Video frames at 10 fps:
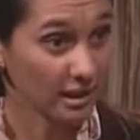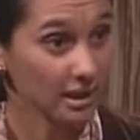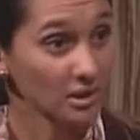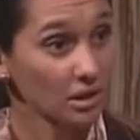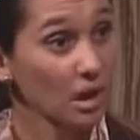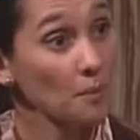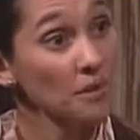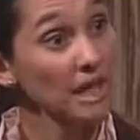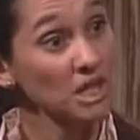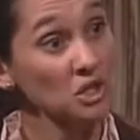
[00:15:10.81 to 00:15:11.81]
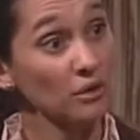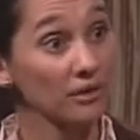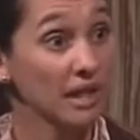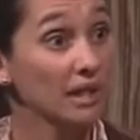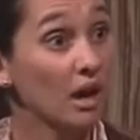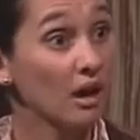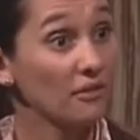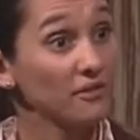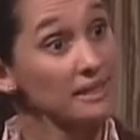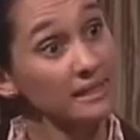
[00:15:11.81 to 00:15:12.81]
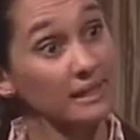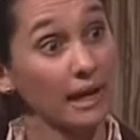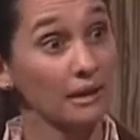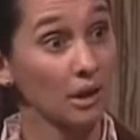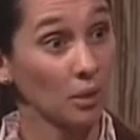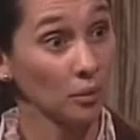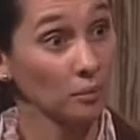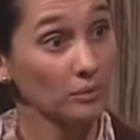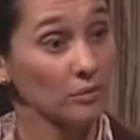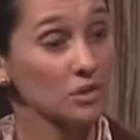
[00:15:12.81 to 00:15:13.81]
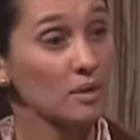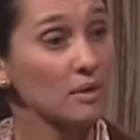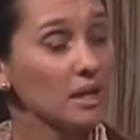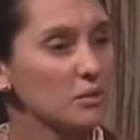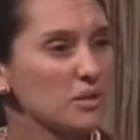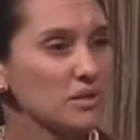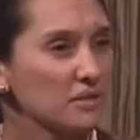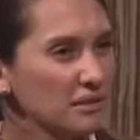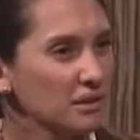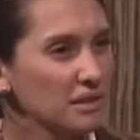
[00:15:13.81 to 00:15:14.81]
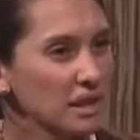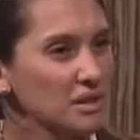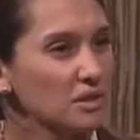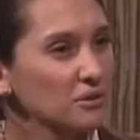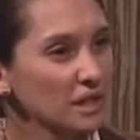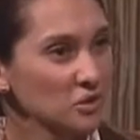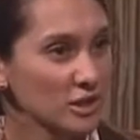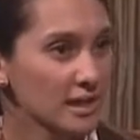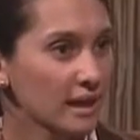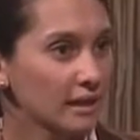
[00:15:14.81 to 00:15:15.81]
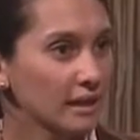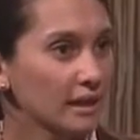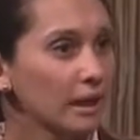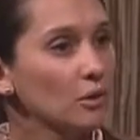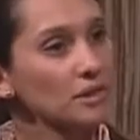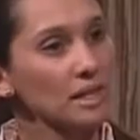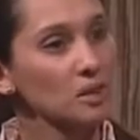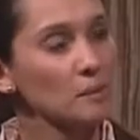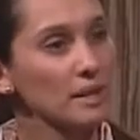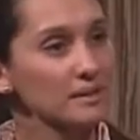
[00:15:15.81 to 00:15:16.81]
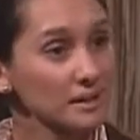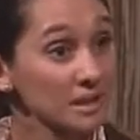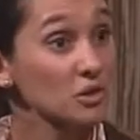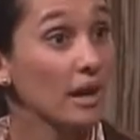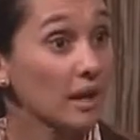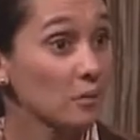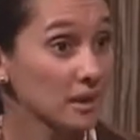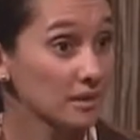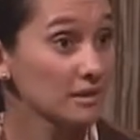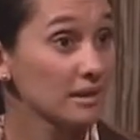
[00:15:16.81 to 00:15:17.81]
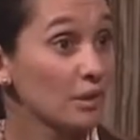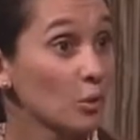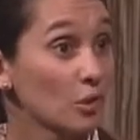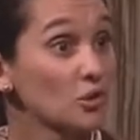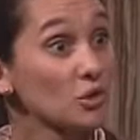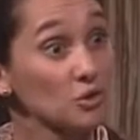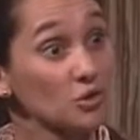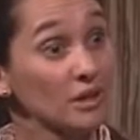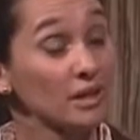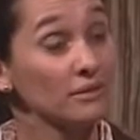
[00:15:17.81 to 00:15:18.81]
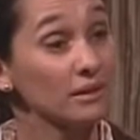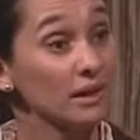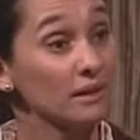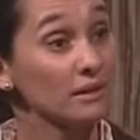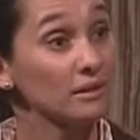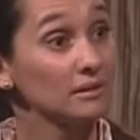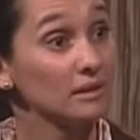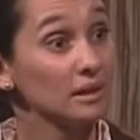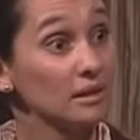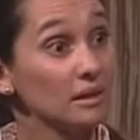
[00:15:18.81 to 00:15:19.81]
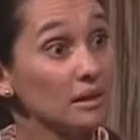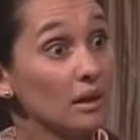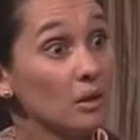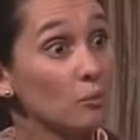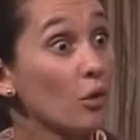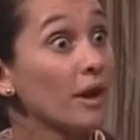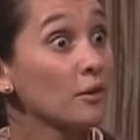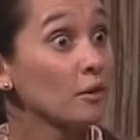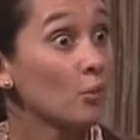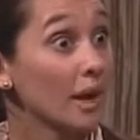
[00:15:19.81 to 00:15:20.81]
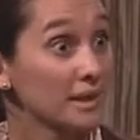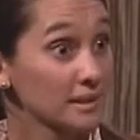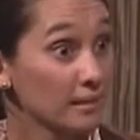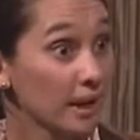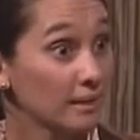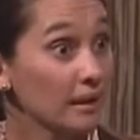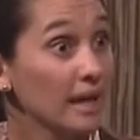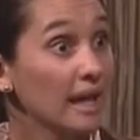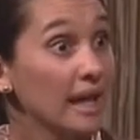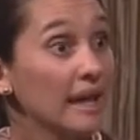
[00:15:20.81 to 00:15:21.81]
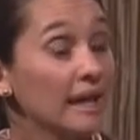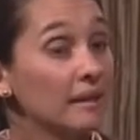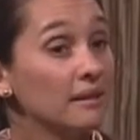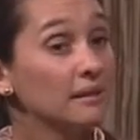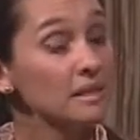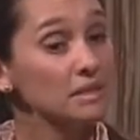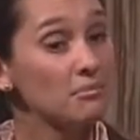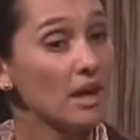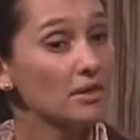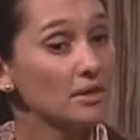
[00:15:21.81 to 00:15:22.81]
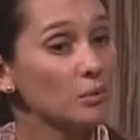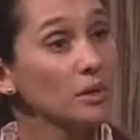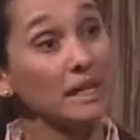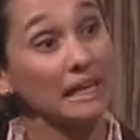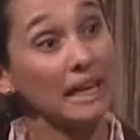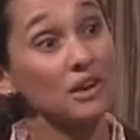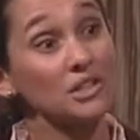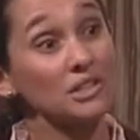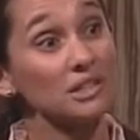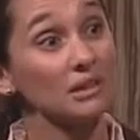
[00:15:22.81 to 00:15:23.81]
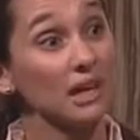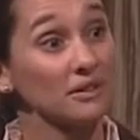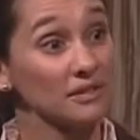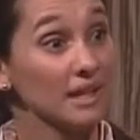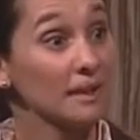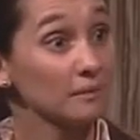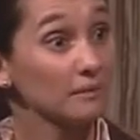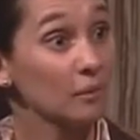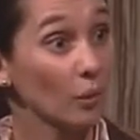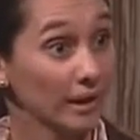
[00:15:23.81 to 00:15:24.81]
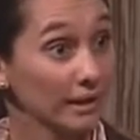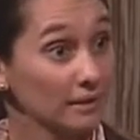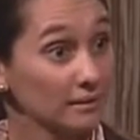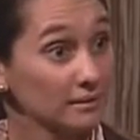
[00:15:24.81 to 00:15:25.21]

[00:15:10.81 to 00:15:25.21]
It's a combination of in-office and at home. For somebody with a severe case of tetracycline, it will take about 6 to 8 weeks in order to achieve a brighter and white smile. And this method, we can guarantee a lifetime whitening.